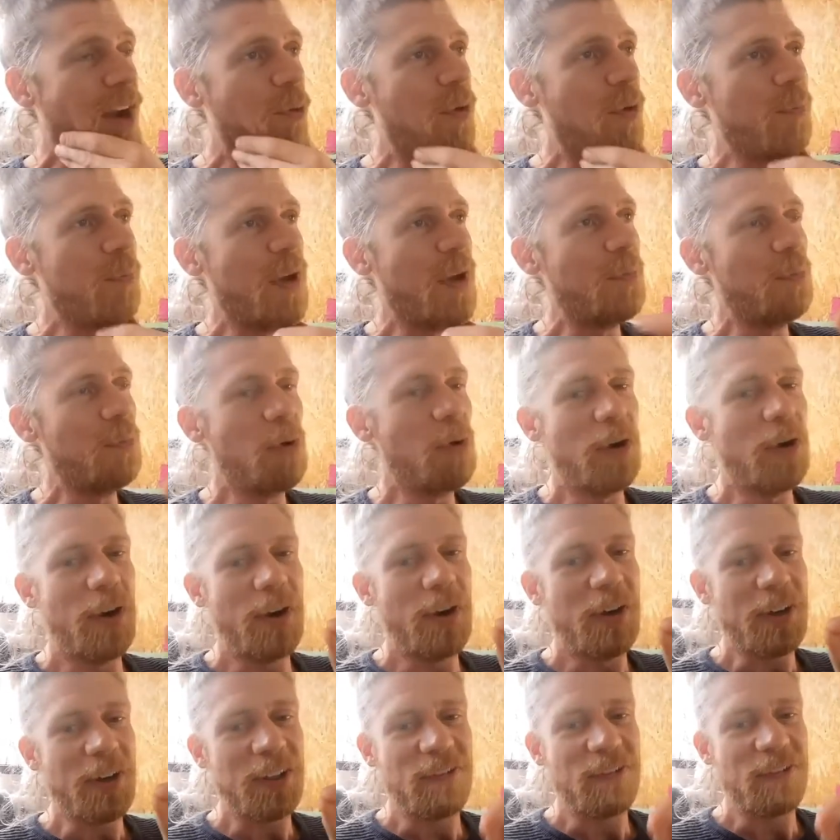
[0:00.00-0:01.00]

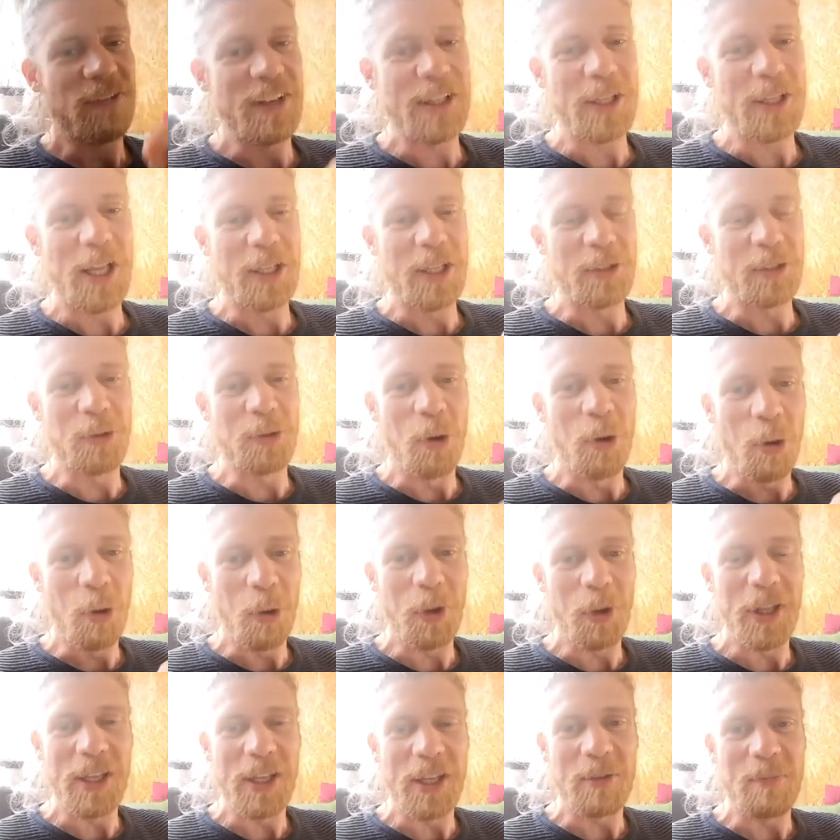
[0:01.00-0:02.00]
remember Kvitland
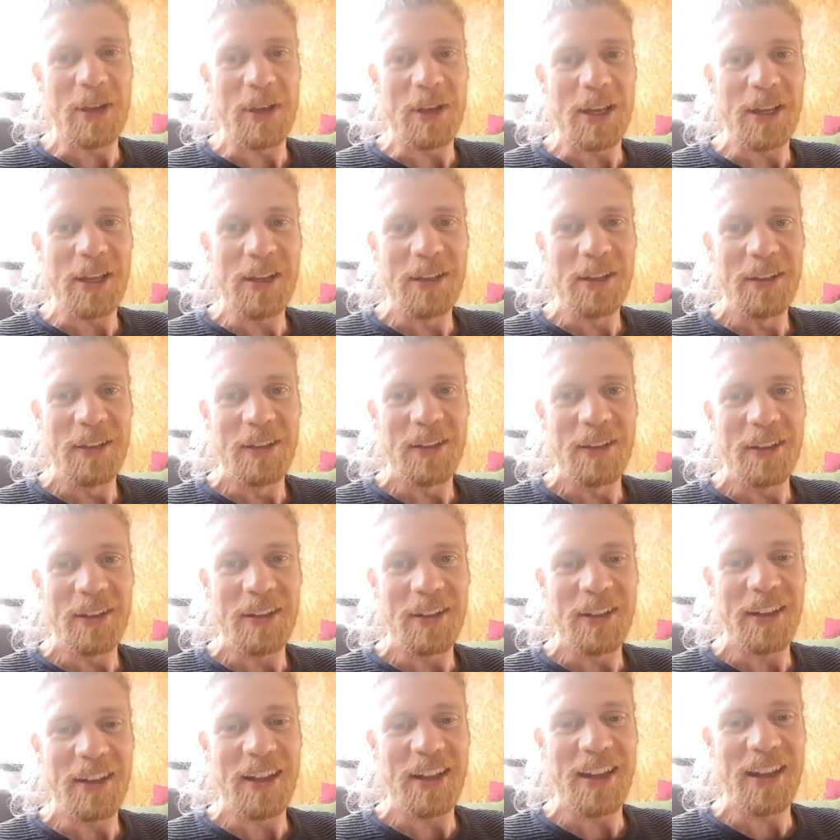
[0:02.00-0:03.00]
calling me
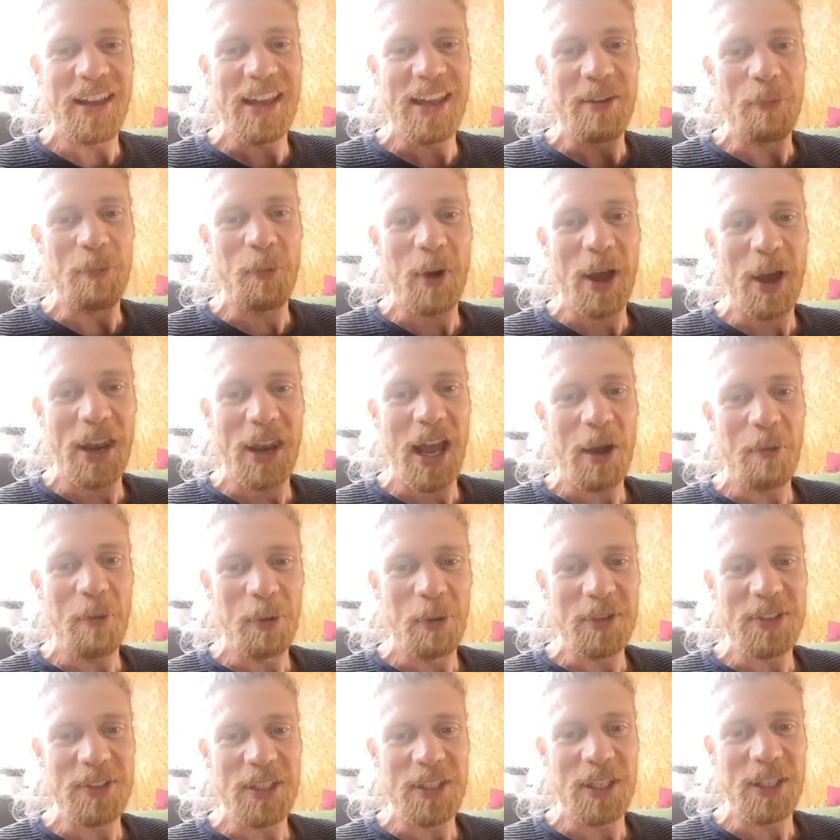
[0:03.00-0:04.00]
when I
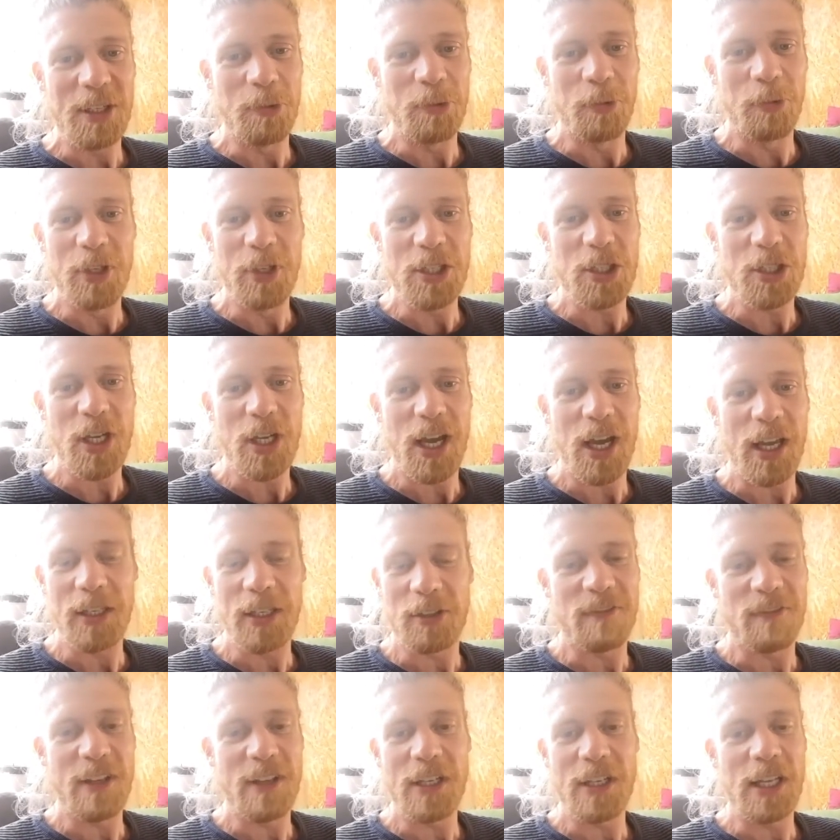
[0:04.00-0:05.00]
was in Indonesia,
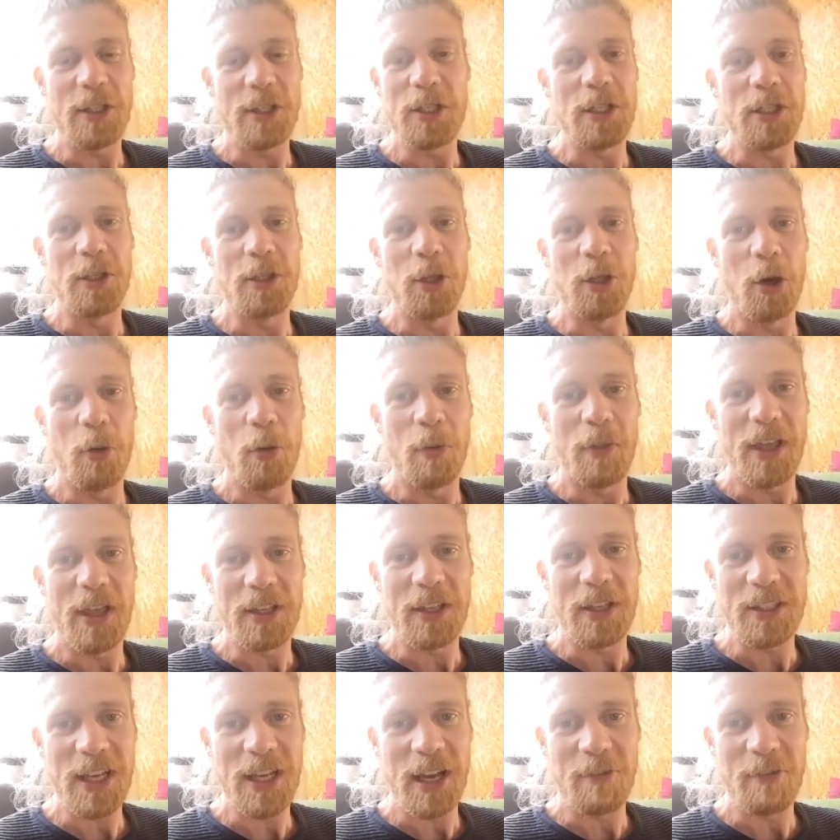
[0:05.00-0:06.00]
and Kvitland didn't know
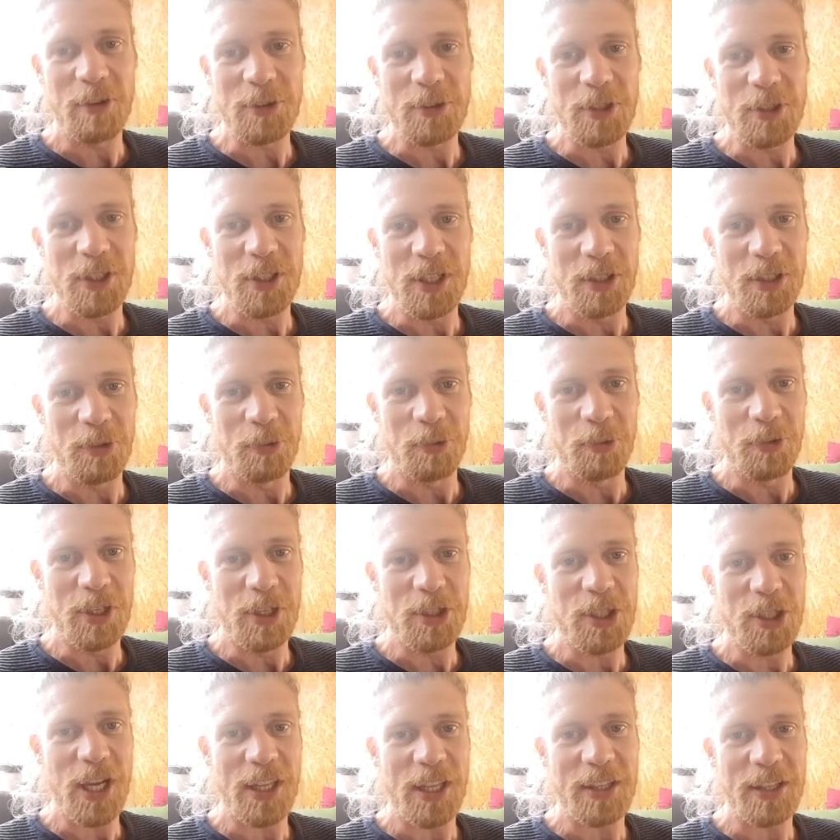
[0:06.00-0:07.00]
that I was in
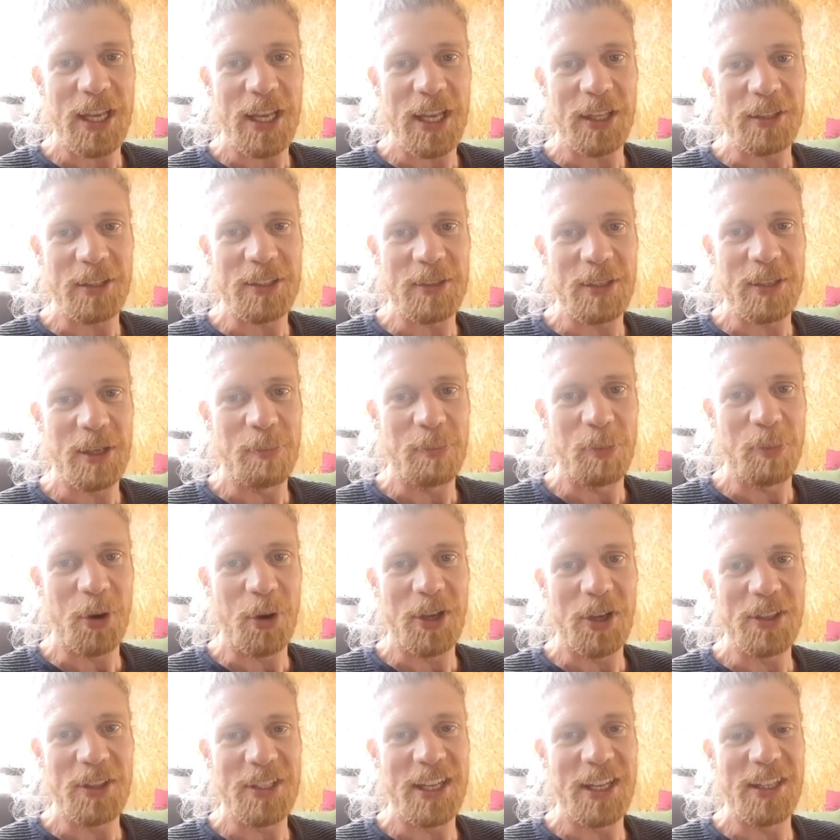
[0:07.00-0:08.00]
Indonesia at that
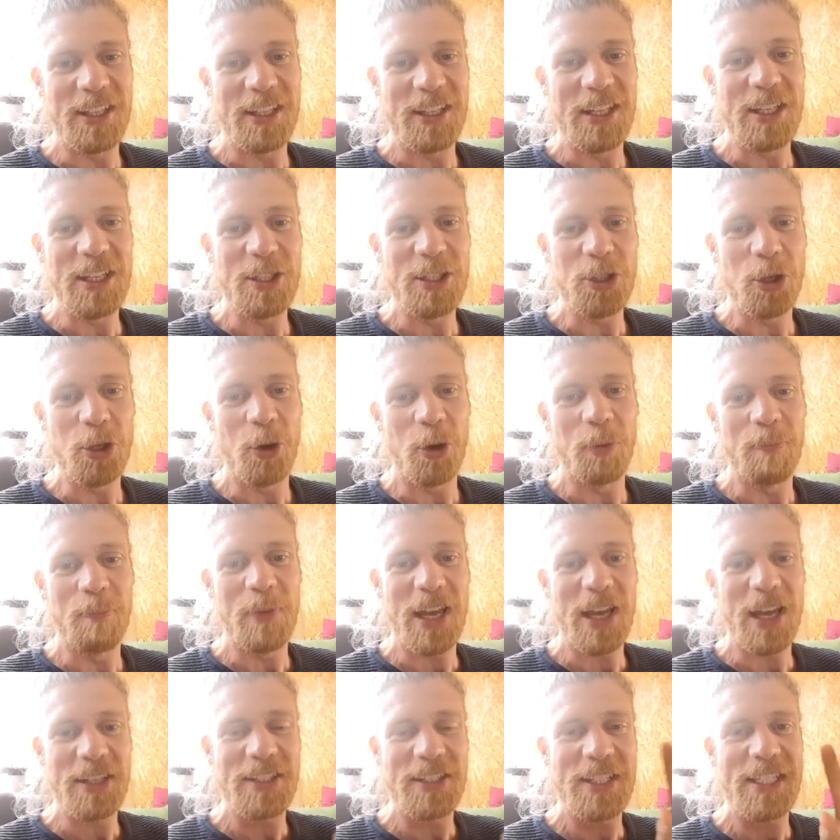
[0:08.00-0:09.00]
point, and he showed
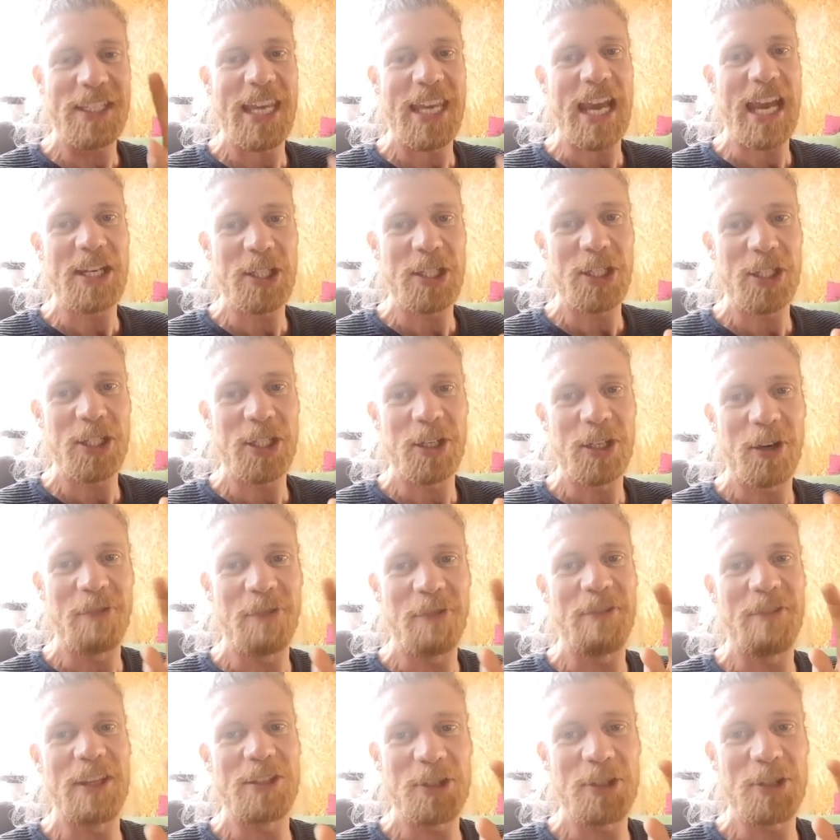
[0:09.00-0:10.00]
me a sketch
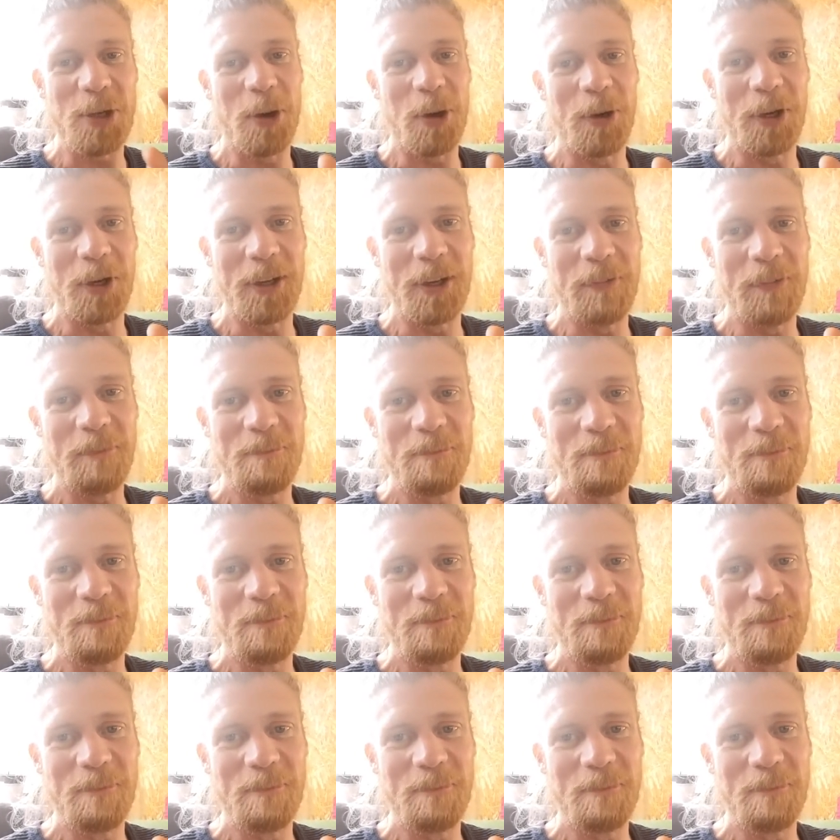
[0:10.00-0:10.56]
of the song.